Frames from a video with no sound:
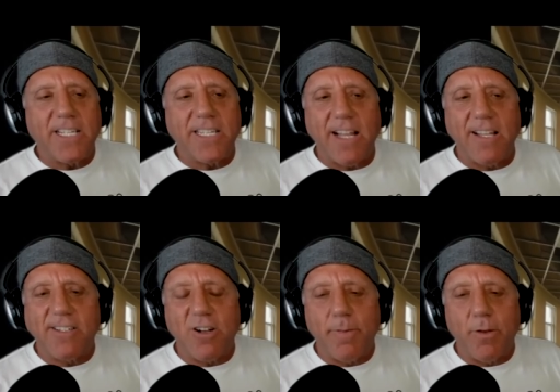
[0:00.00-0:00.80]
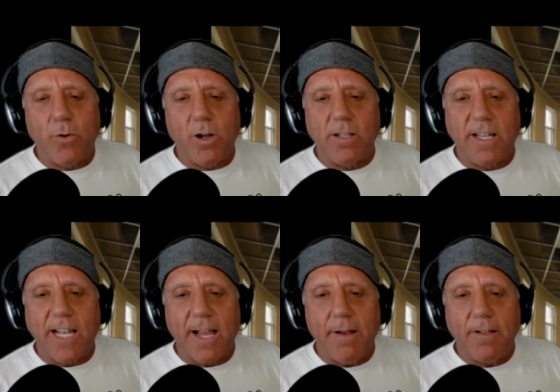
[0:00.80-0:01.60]
telescope in the world,
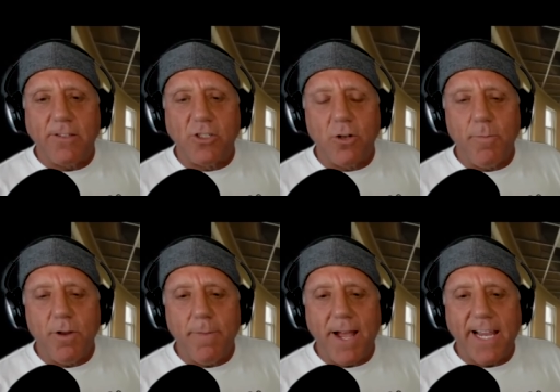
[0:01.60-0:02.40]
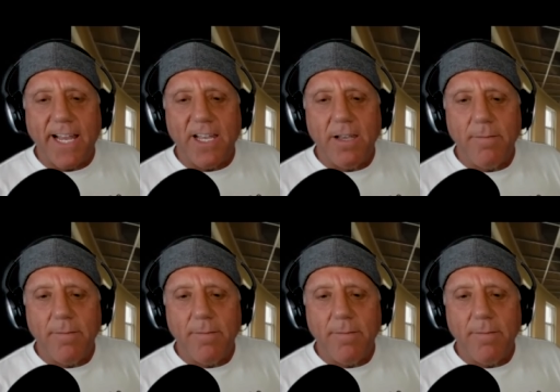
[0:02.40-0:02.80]
could I zoom you back in?